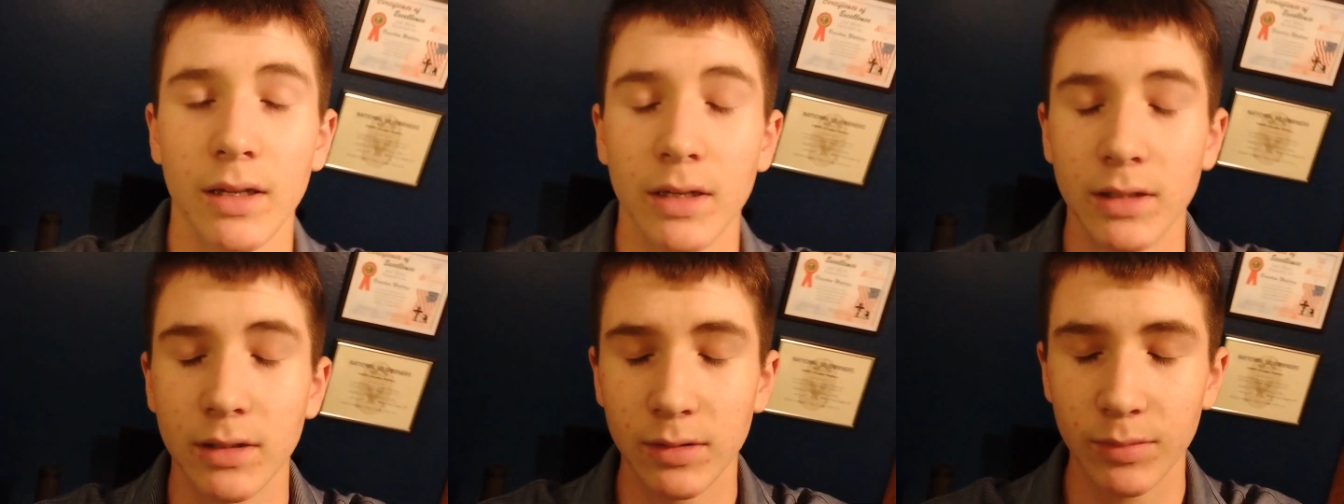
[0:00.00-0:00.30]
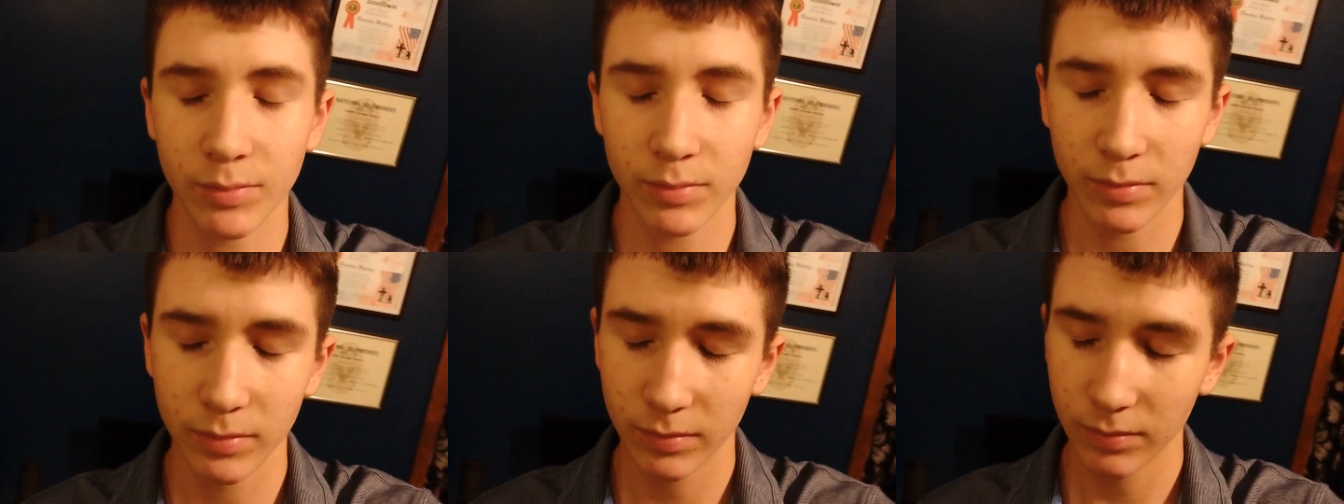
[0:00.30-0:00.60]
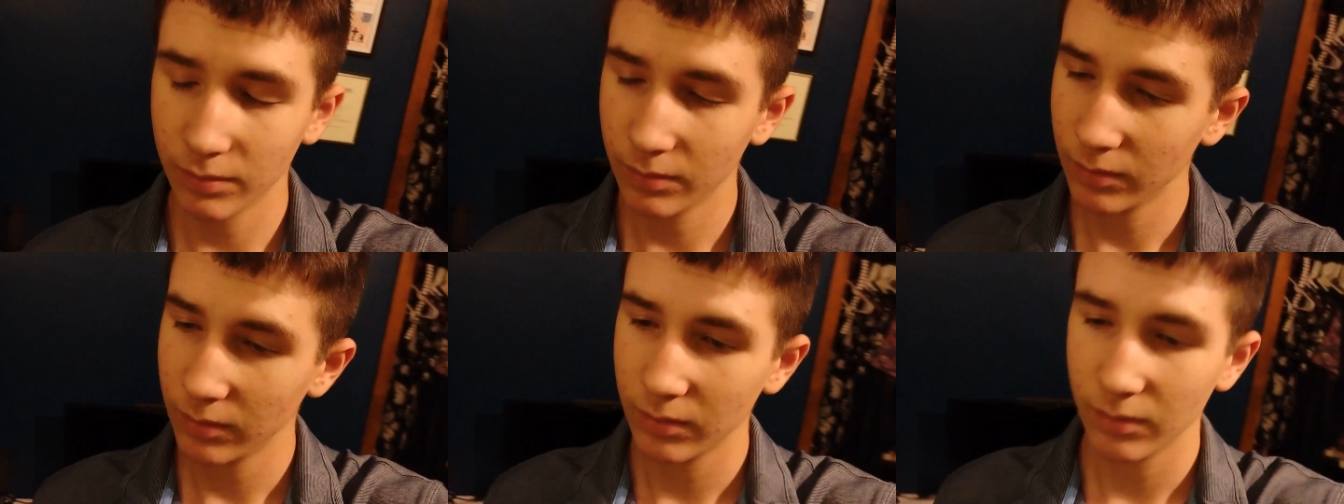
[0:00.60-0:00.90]
It's
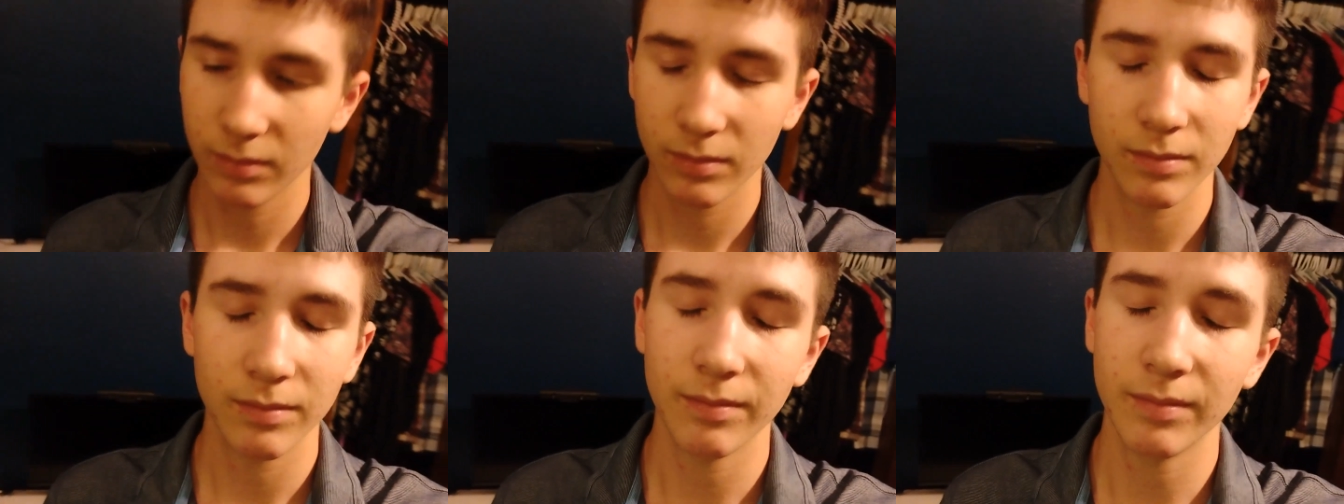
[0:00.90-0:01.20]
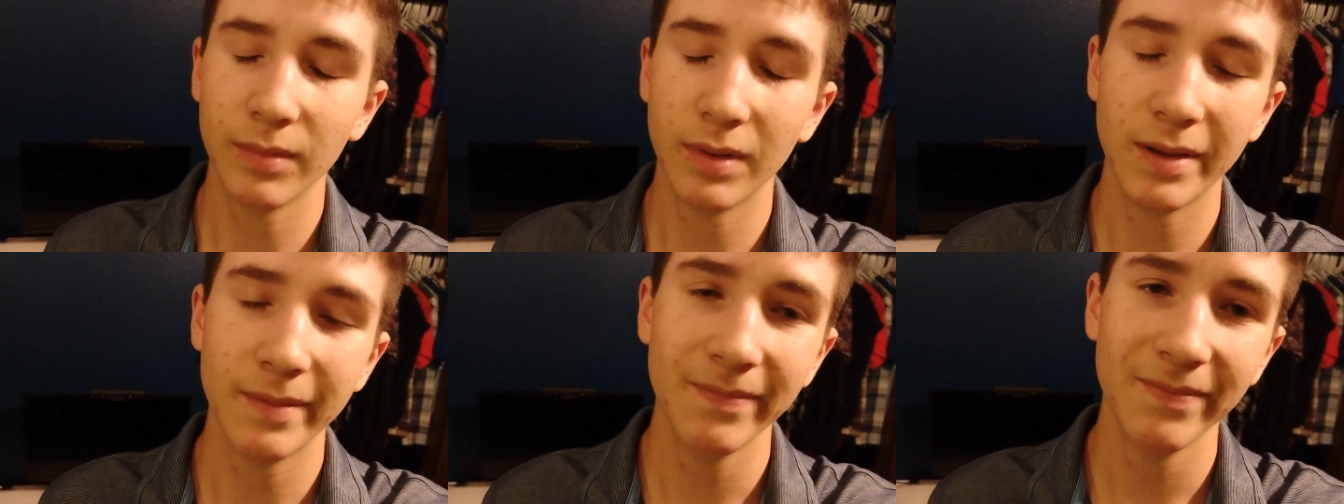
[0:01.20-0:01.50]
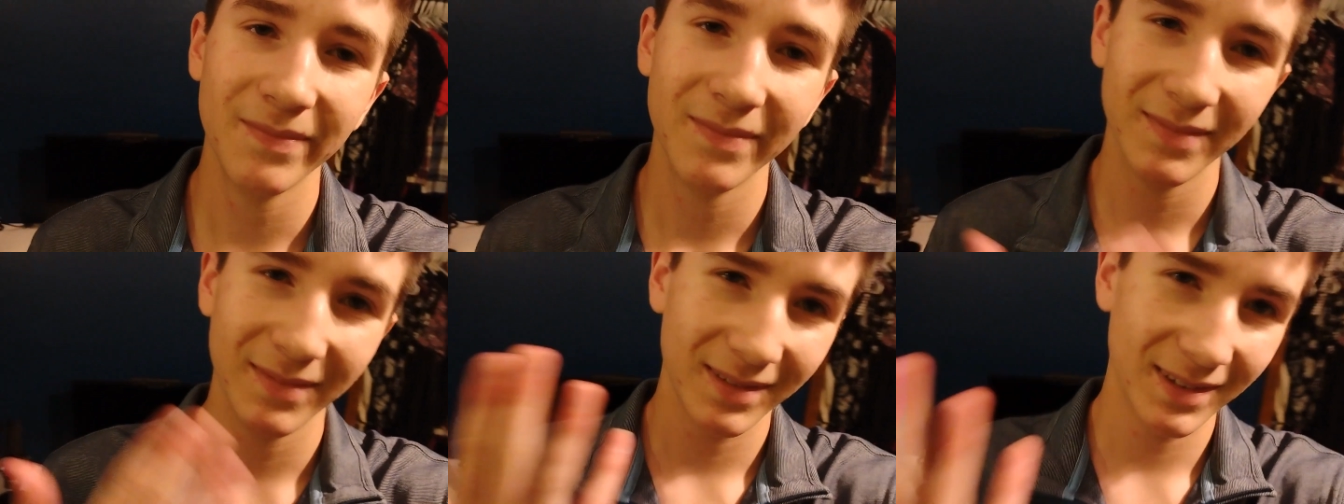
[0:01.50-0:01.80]
me,
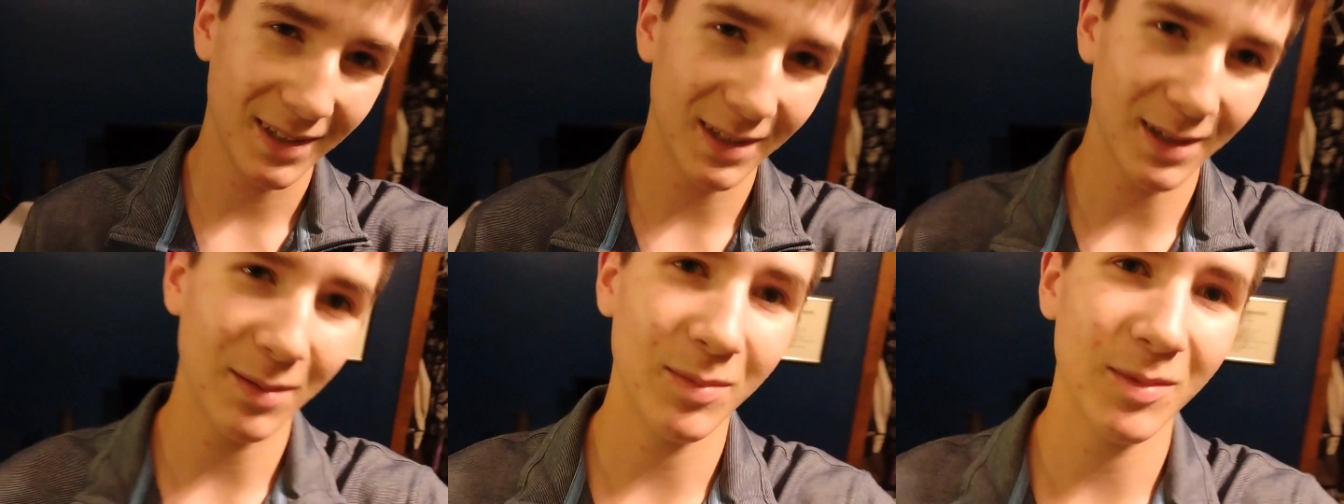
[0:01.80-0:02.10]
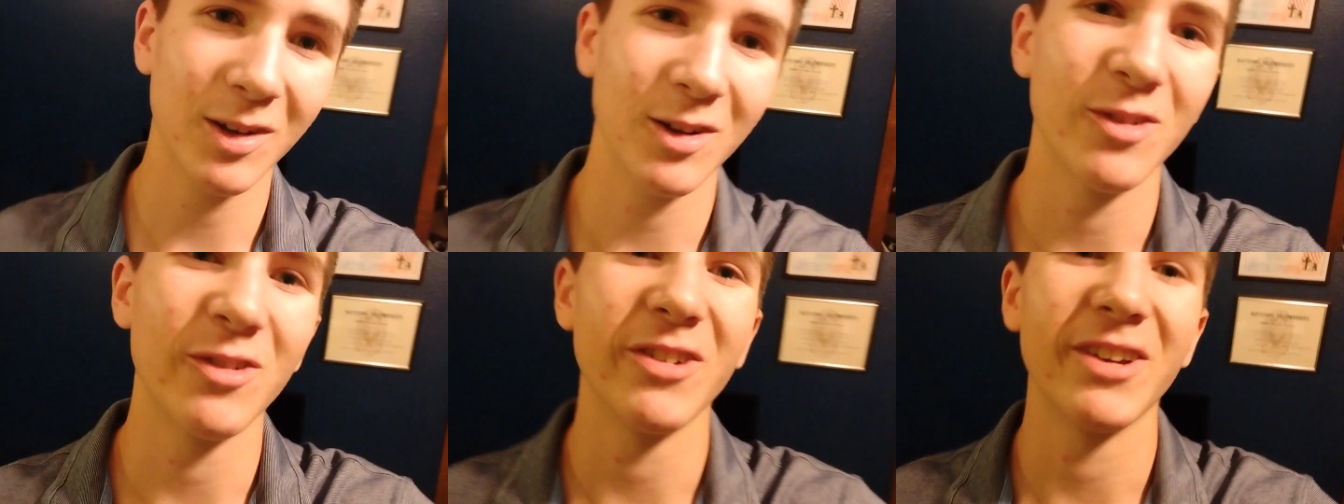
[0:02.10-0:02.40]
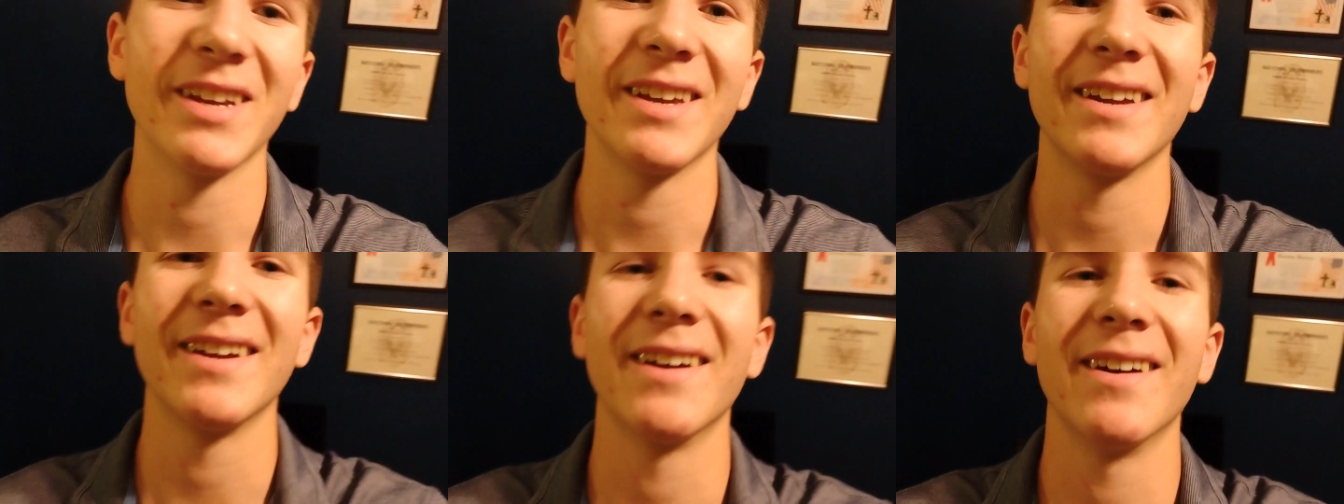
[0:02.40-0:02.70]
Septic,
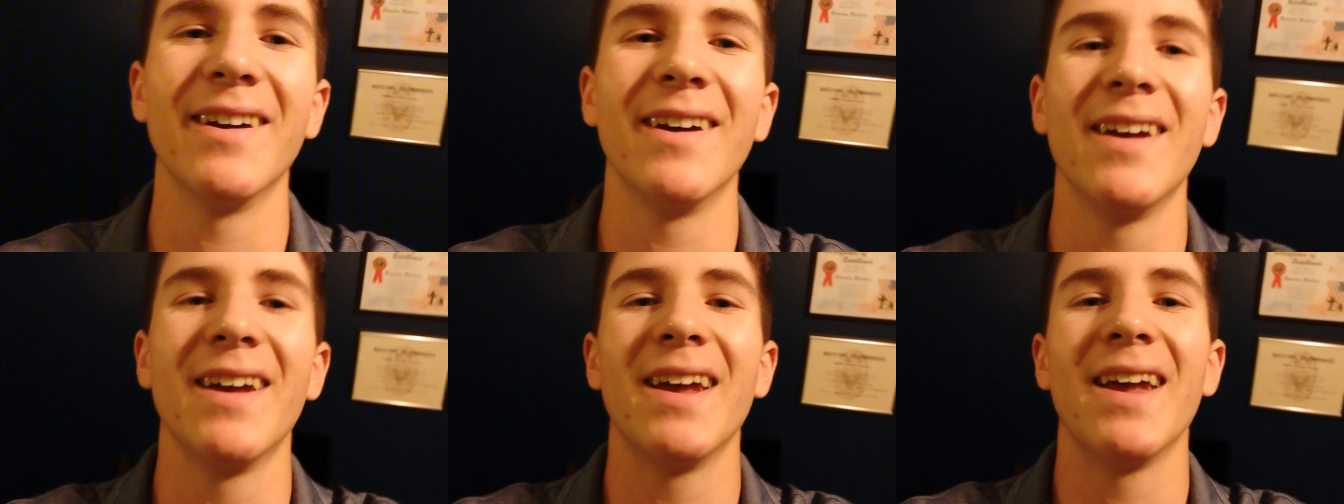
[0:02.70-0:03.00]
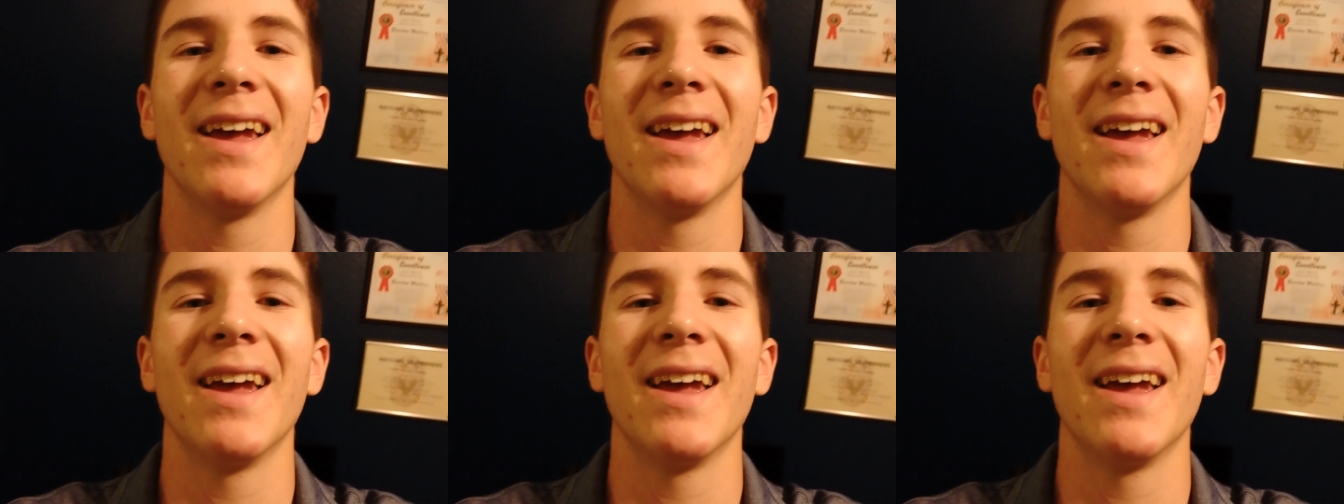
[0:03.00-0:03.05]
right here.